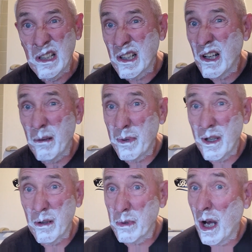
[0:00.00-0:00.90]
Can't be
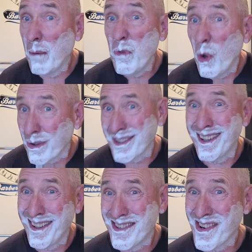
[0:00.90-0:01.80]
helped. I'm not
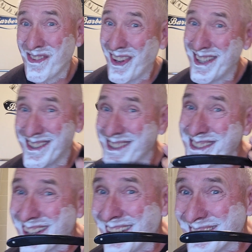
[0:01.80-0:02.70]
going to replace the
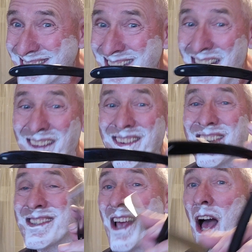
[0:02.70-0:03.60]
scales
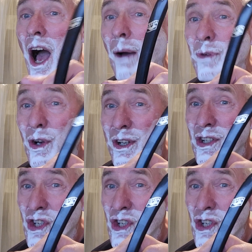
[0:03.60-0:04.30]
because I'm not going to